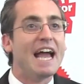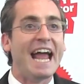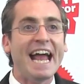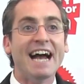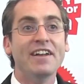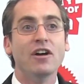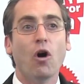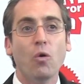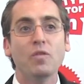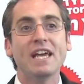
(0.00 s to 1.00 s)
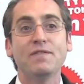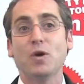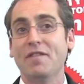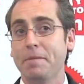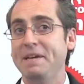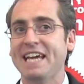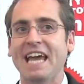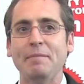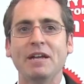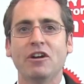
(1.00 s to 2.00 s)
And only if you have the
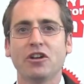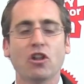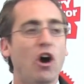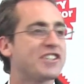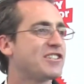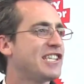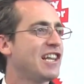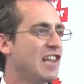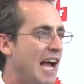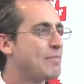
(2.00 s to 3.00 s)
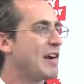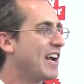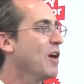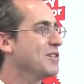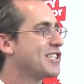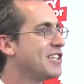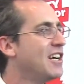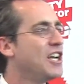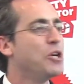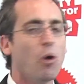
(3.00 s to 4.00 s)
PKE meter, you'll also see the library ghost.
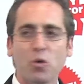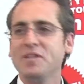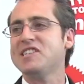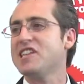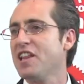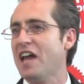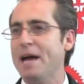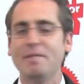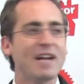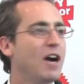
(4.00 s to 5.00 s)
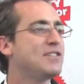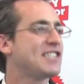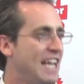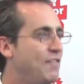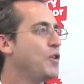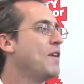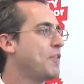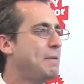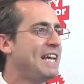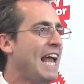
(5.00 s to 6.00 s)
You only see the library ghosts if you have
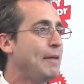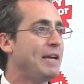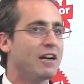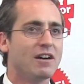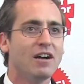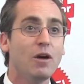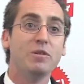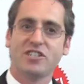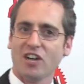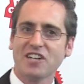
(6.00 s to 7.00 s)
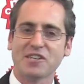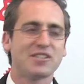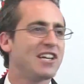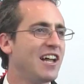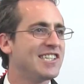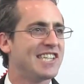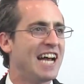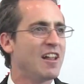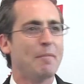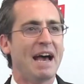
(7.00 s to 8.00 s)
the PKE meter, which is also still on
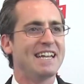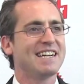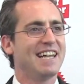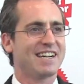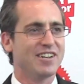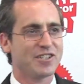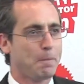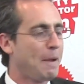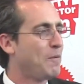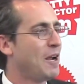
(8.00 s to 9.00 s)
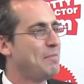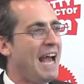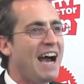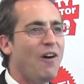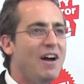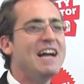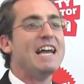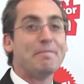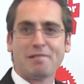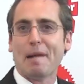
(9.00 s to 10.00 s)
sale on Mattel Collector. So pick one up now
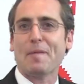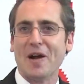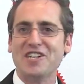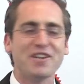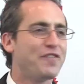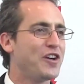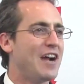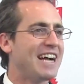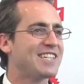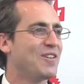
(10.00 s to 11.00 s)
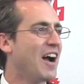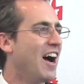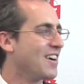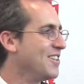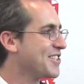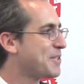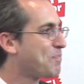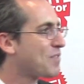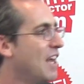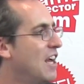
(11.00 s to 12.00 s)
in preparation for your Ecto goggles.
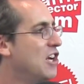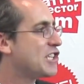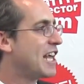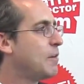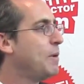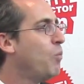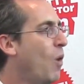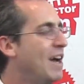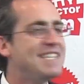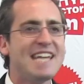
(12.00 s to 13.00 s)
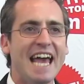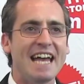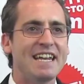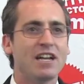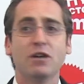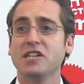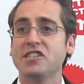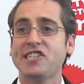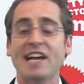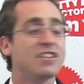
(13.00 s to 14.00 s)
So that'll be $110, and it goes on
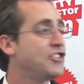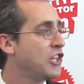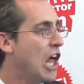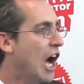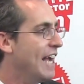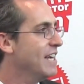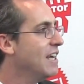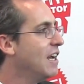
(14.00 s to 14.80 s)
sale in July.